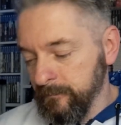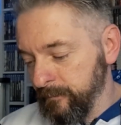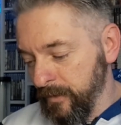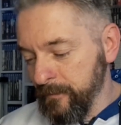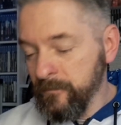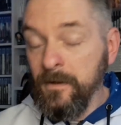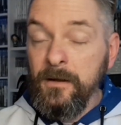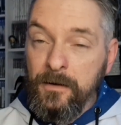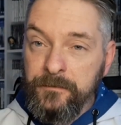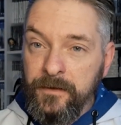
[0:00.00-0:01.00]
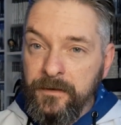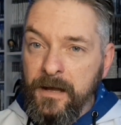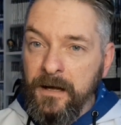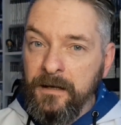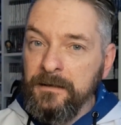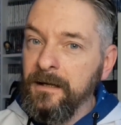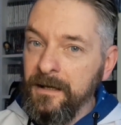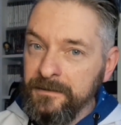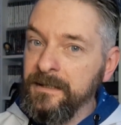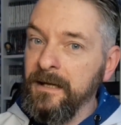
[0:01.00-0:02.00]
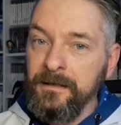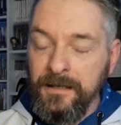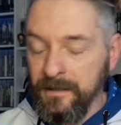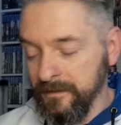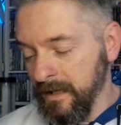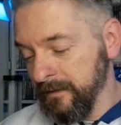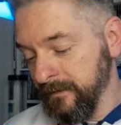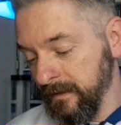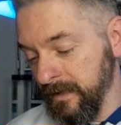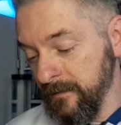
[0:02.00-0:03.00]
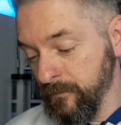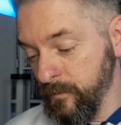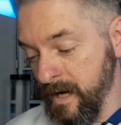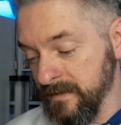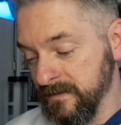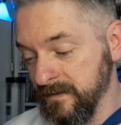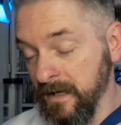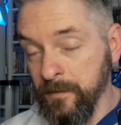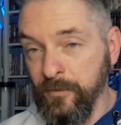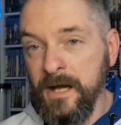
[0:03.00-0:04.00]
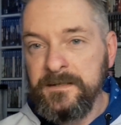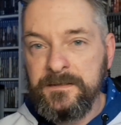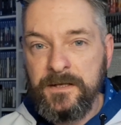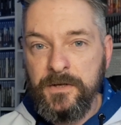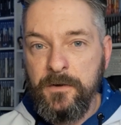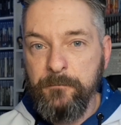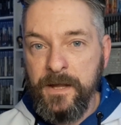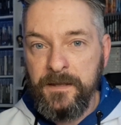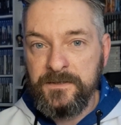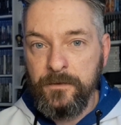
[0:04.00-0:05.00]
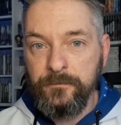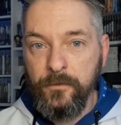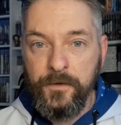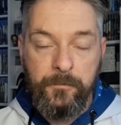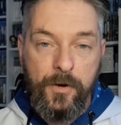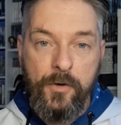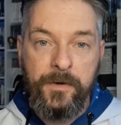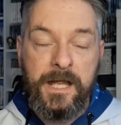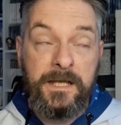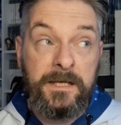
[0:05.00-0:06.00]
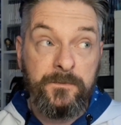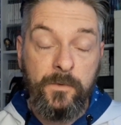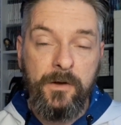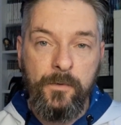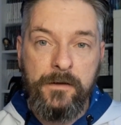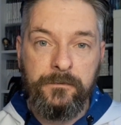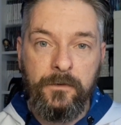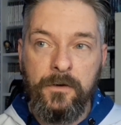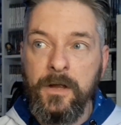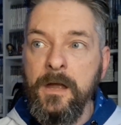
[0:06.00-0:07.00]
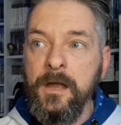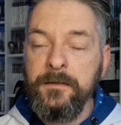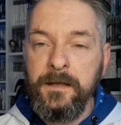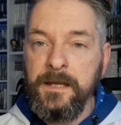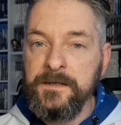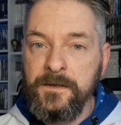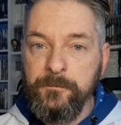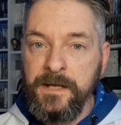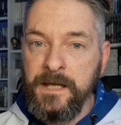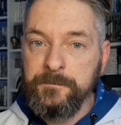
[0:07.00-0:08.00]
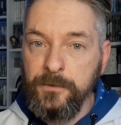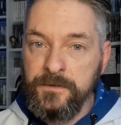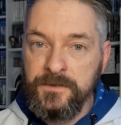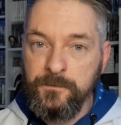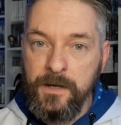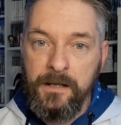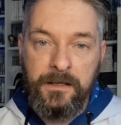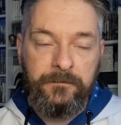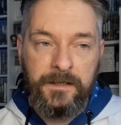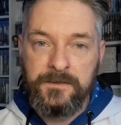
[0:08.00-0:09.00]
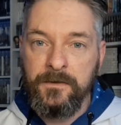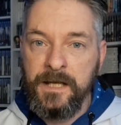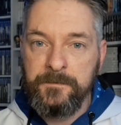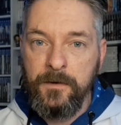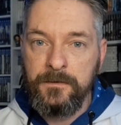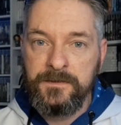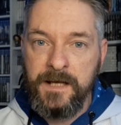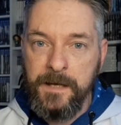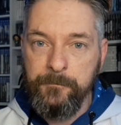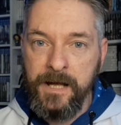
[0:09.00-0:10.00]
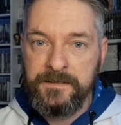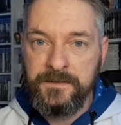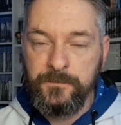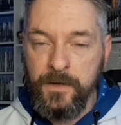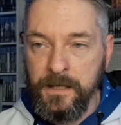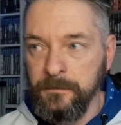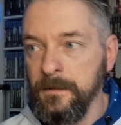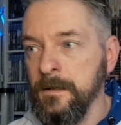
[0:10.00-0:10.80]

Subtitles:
But other than that, yeah, I think Evil West, at the prices that you can pick this up for at the moment, it is well worth a look. I think it is on PS Plus as well. I think it's on Xbox Game Pass as well.